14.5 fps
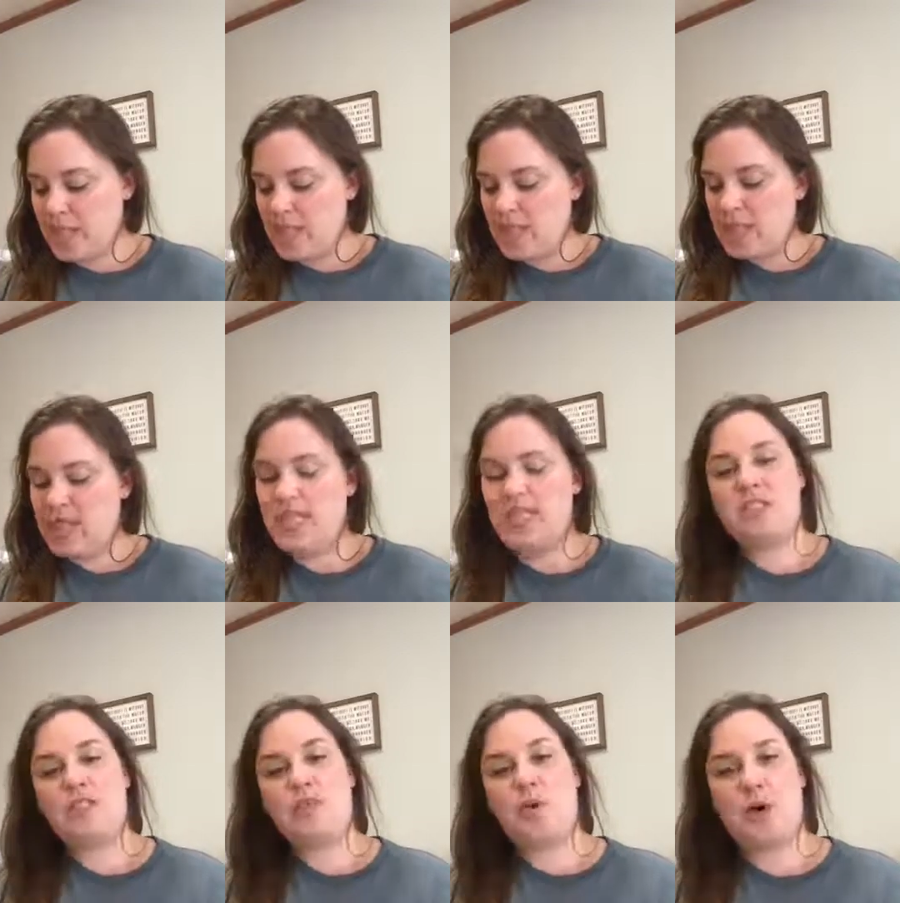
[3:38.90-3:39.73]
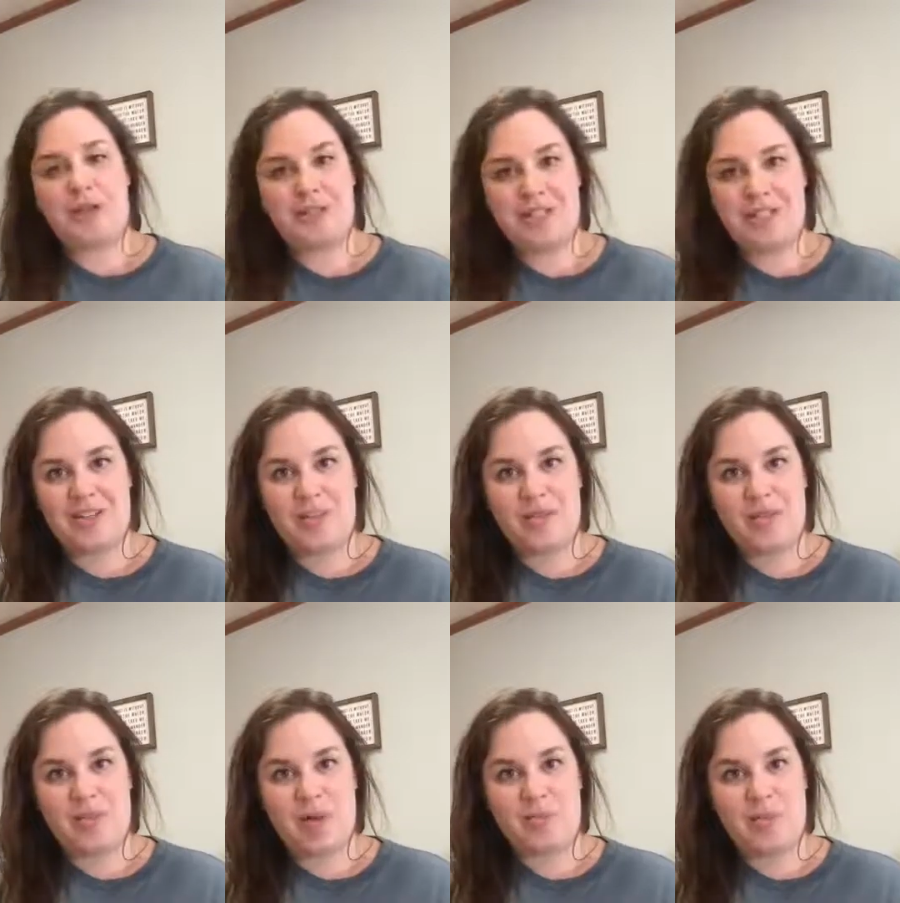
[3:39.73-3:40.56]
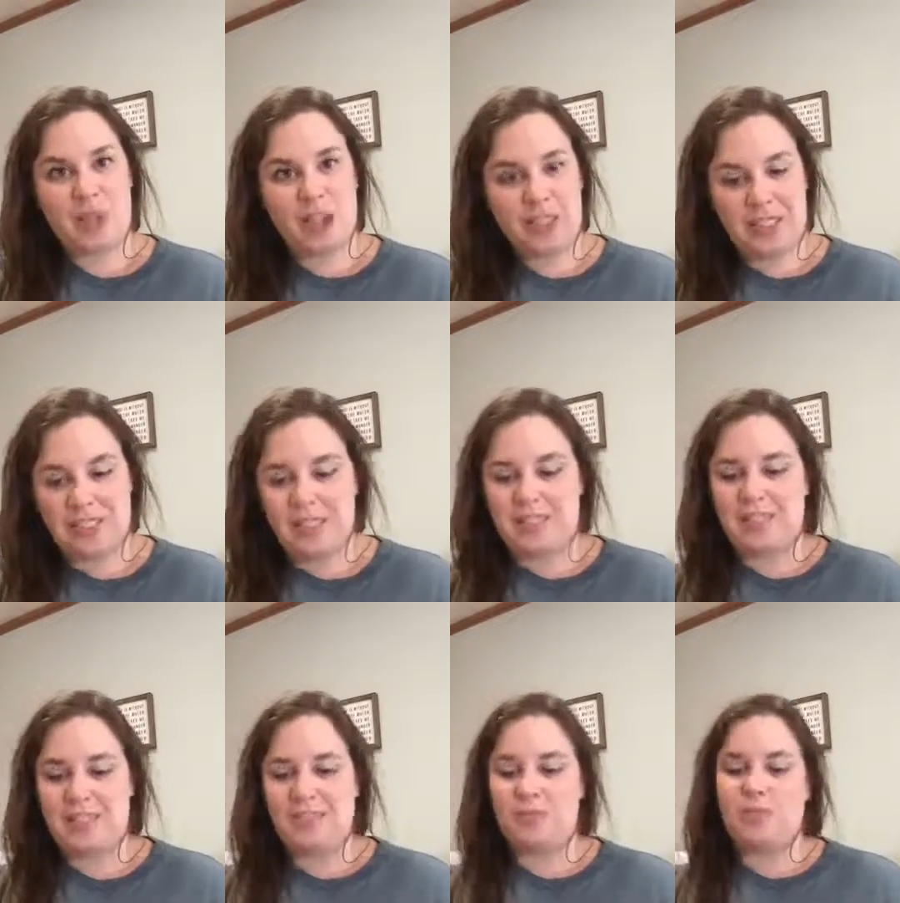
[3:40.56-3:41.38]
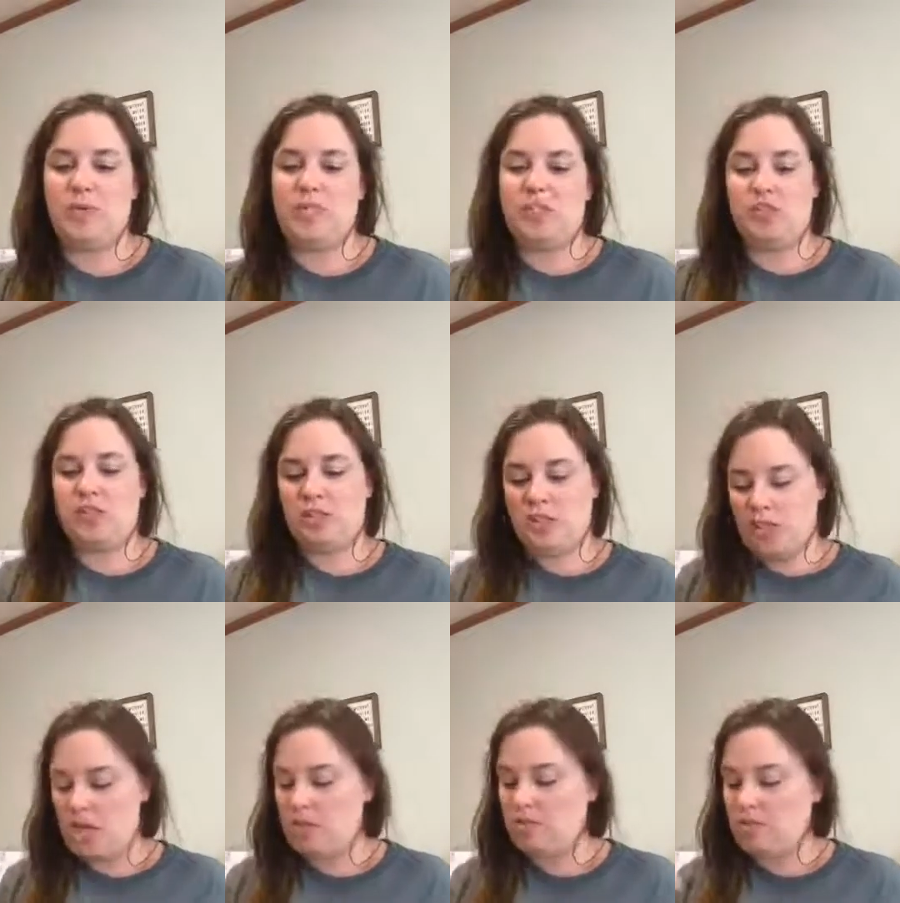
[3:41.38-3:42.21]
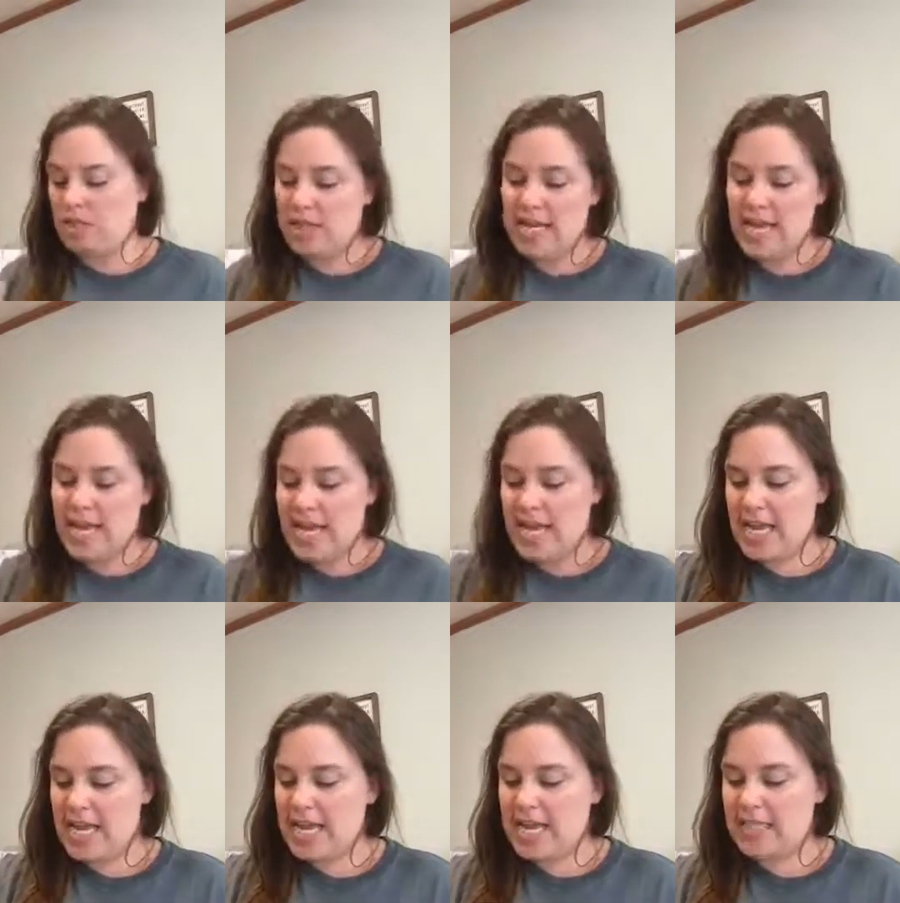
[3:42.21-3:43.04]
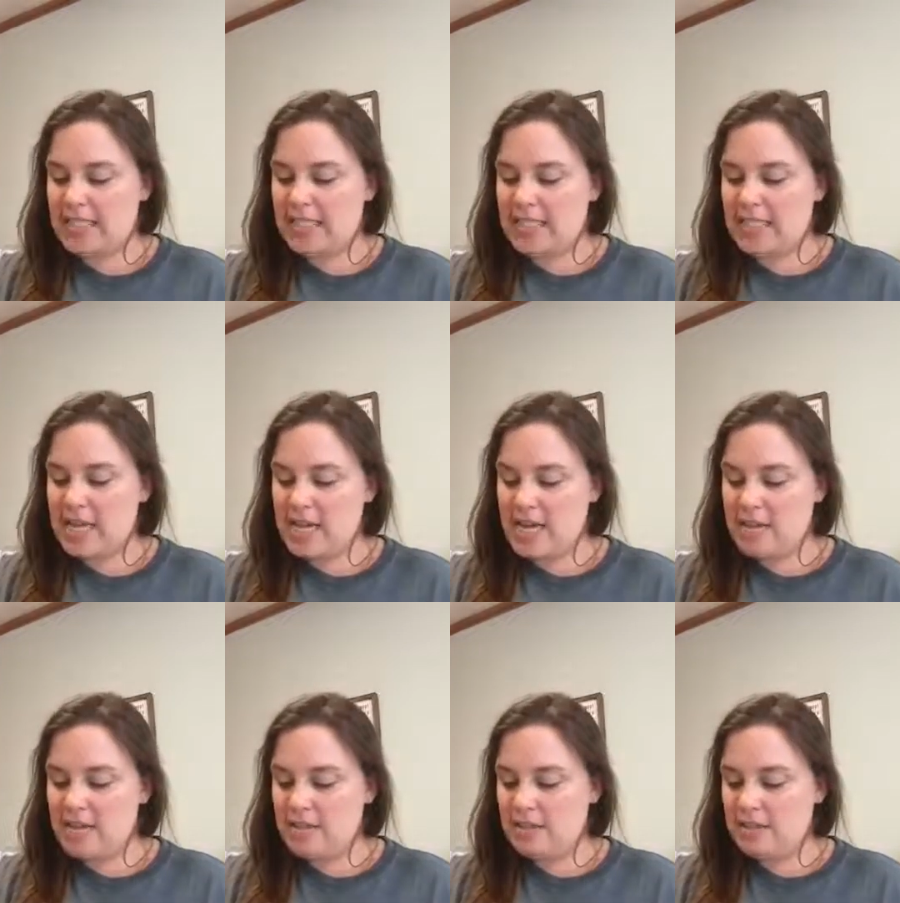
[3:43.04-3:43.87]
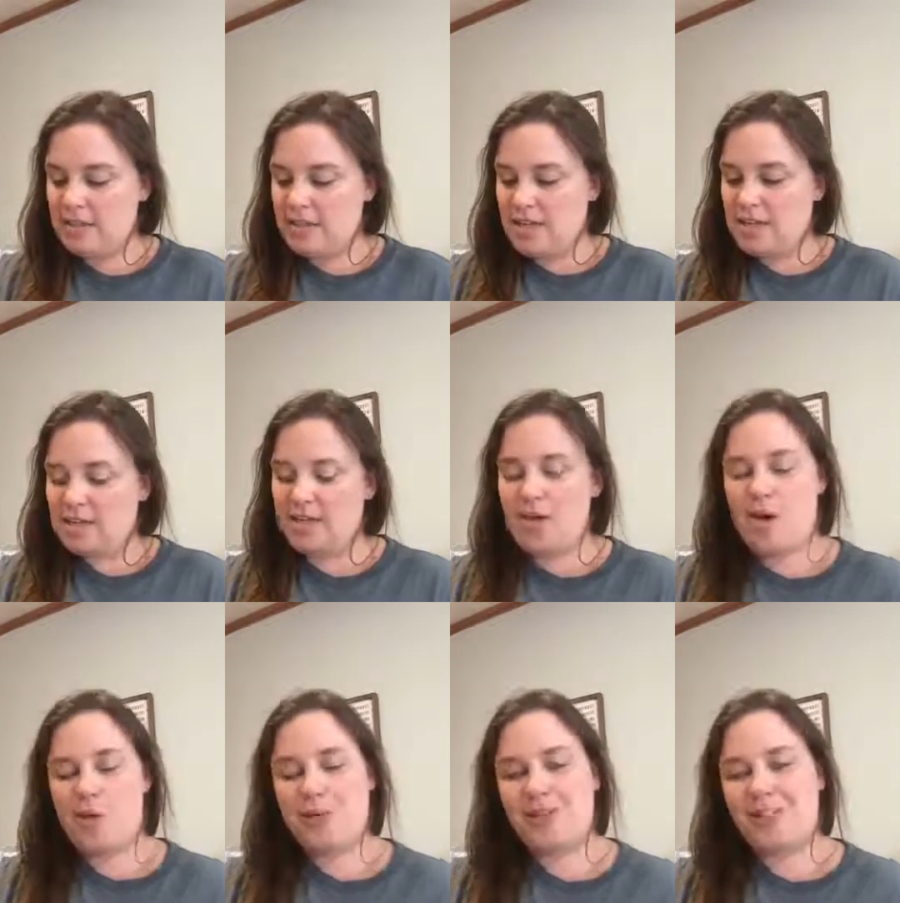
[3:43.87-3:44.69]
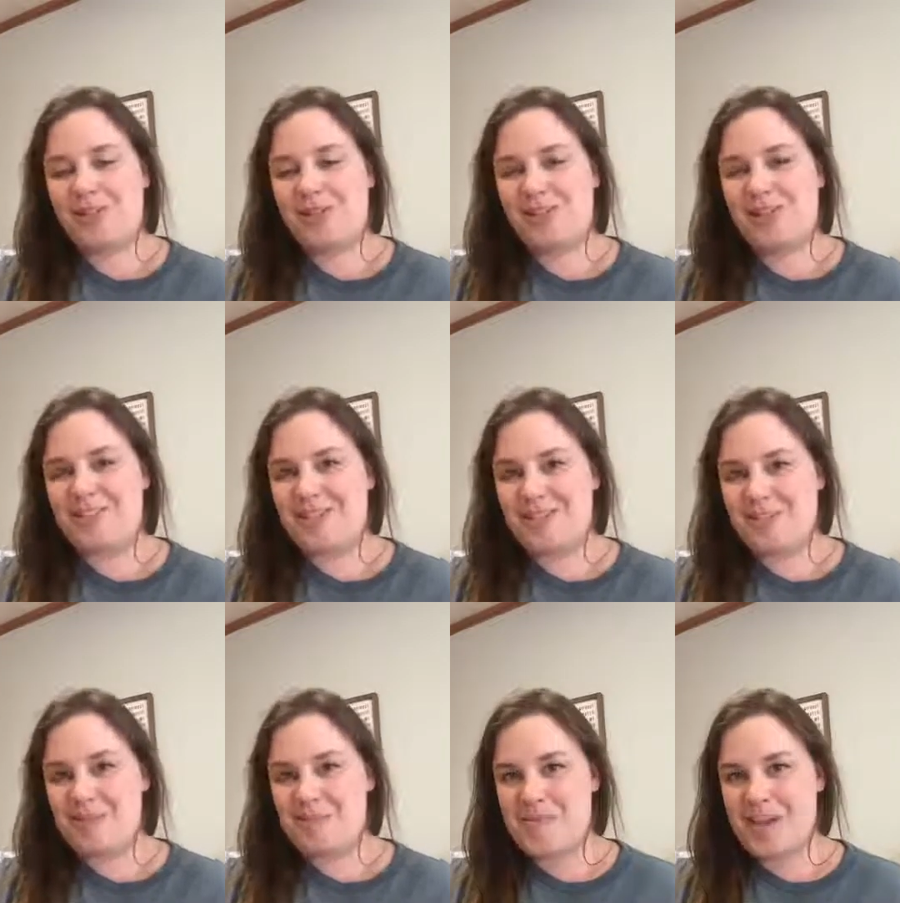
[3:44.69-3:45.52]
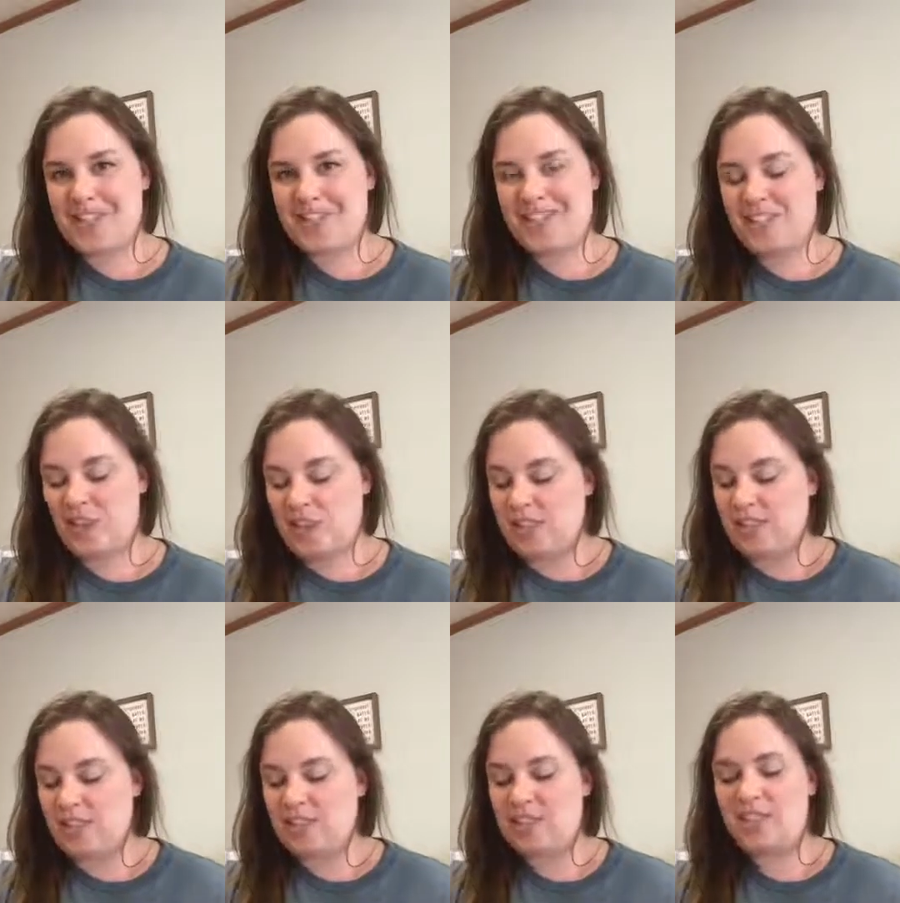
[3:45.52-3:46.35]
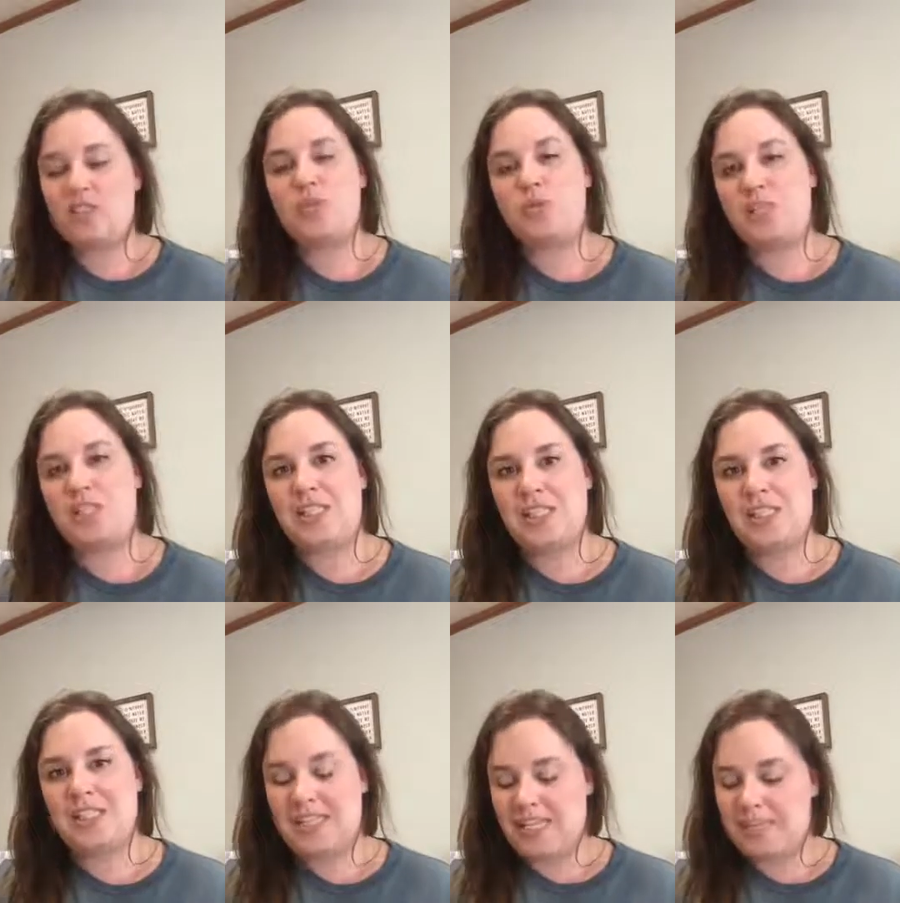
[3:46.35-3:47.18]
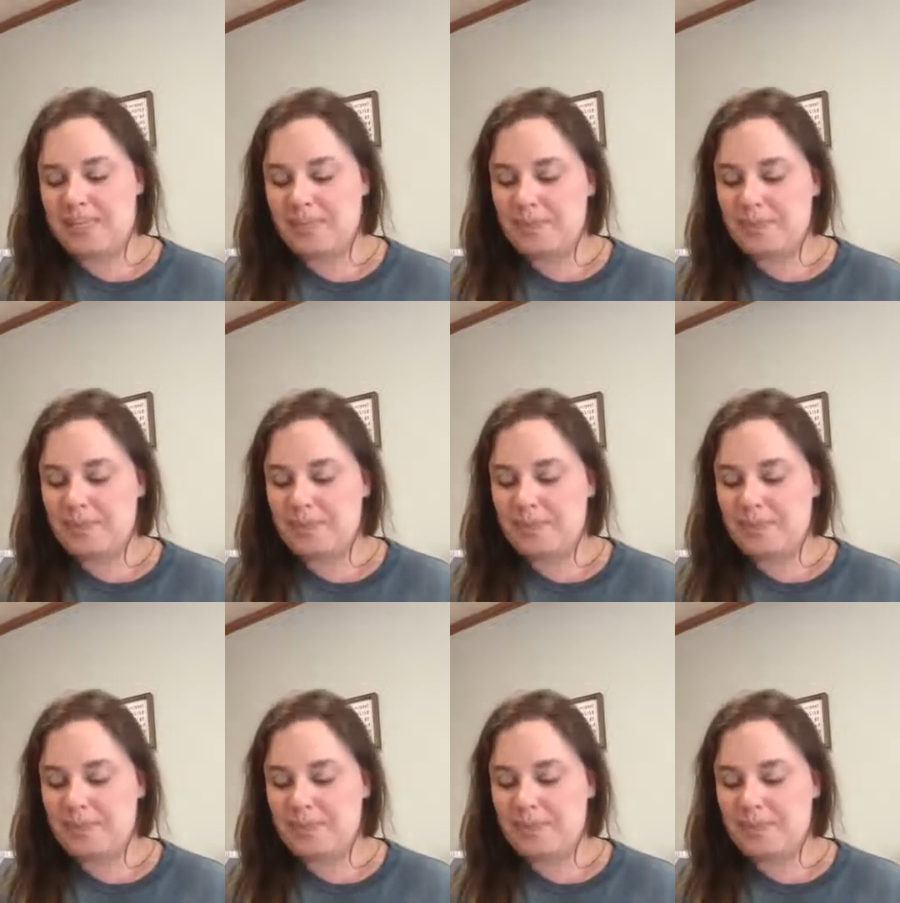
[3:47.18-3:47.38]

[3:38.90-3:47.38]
these words from Jesus, which it's always good to go back to Jesus. Here's what Jesus says.